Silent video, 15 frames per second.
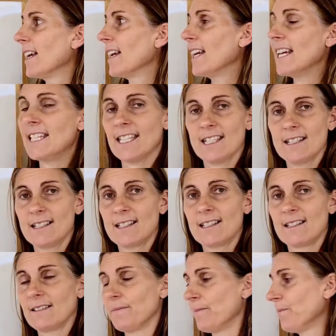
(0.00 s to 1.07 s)
It
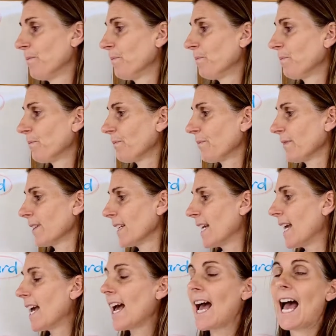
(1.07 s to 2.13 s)
is.
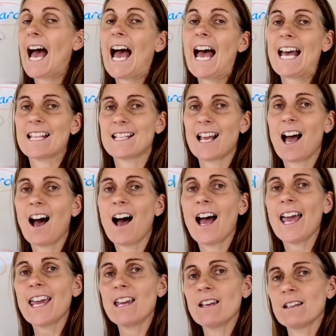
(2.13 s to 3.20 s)
As
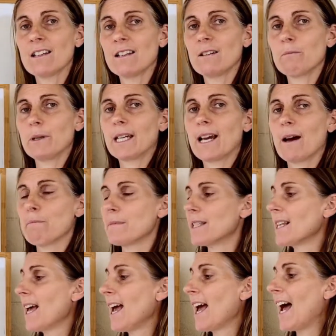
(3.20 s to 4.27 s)
I becomes
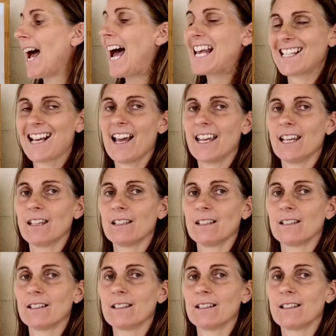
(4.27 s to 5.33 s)
as I.
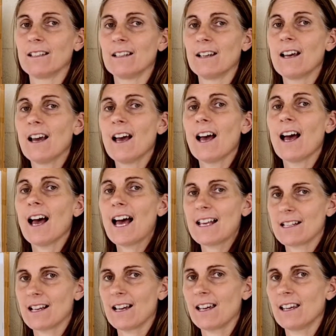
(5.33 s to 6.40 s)
As I.